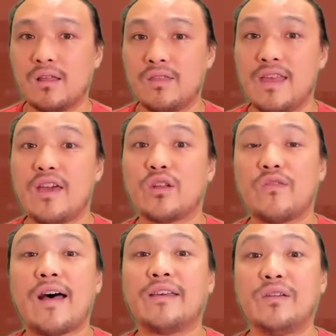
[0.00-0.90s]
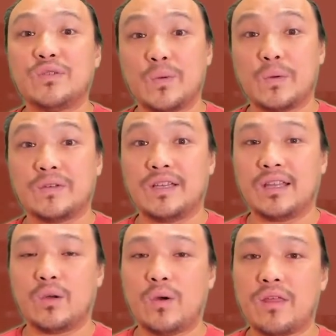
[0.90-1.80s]
The other values we were
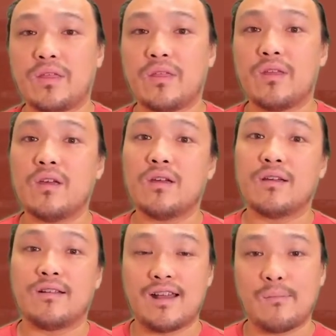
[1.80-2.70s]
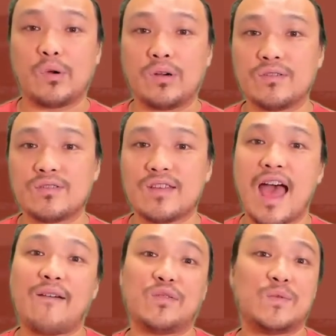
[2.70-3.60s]
dealing with, numbers,
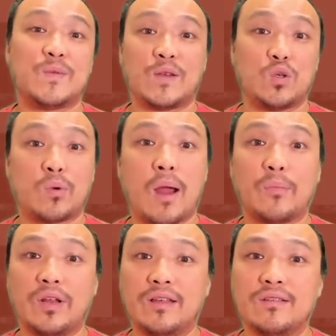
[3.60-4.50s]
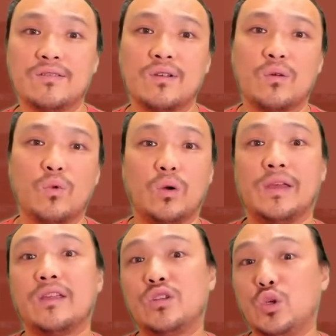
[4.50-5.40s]
have some special properties where we
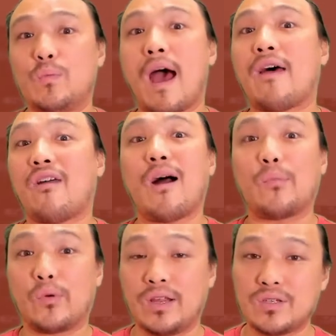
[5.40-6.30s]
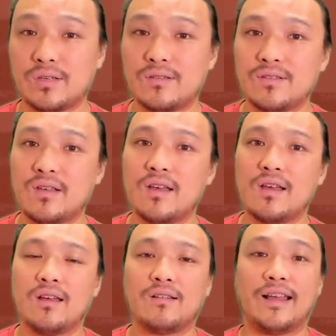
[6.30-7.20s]
can do math operations
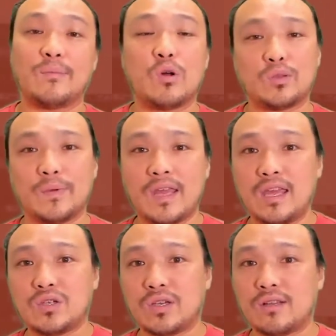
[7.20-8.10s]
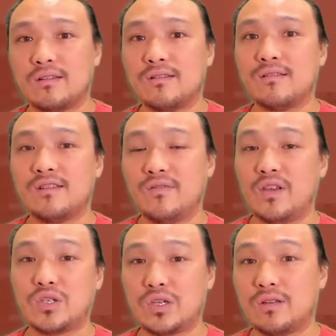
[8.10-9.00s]
like multiplication,
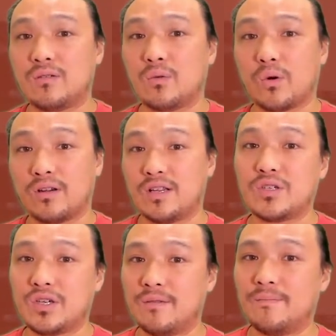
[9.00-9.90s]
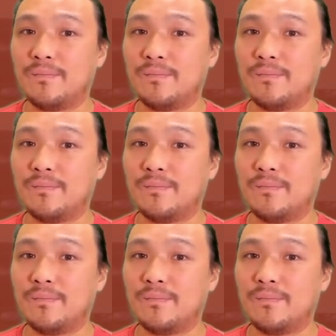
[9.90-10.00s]
division, or addition.